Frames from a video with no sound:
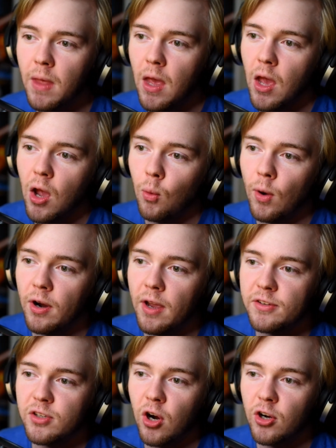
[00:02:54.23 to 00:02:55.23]
whereas
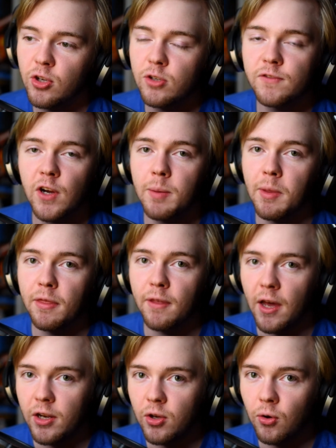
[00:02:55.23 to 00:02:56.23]
CarQ is very
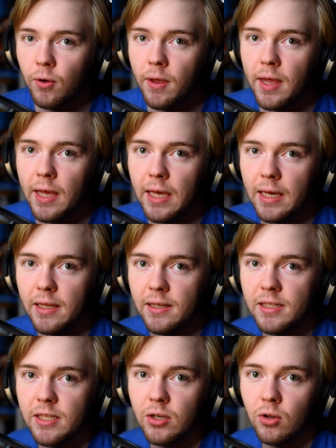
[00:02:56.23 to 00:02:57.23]
methodical, and
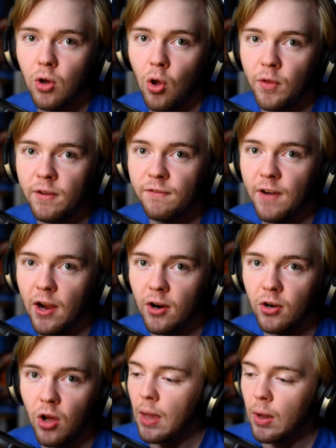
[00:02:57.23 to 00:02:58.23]
he'll only fire it
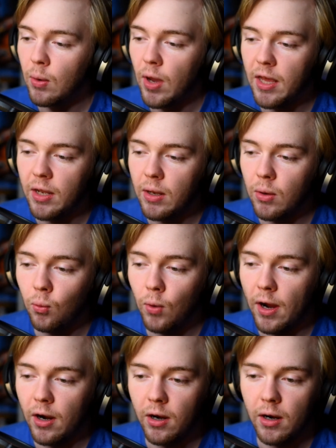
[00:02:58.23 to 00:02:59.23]
off in
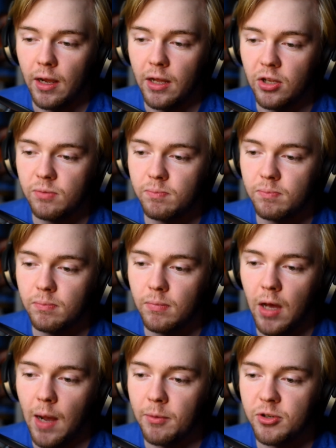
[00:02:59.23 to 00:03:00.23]
an
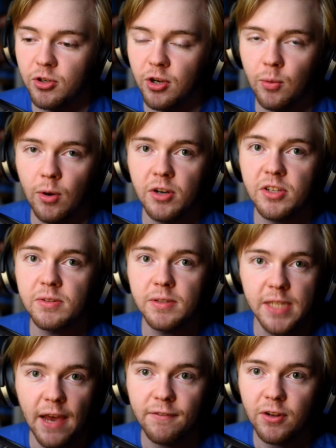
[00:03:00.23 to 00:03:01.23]
opportunity where it's
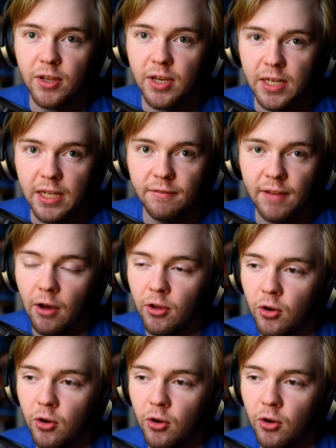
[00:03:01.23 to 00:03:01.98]
definitely going to get value.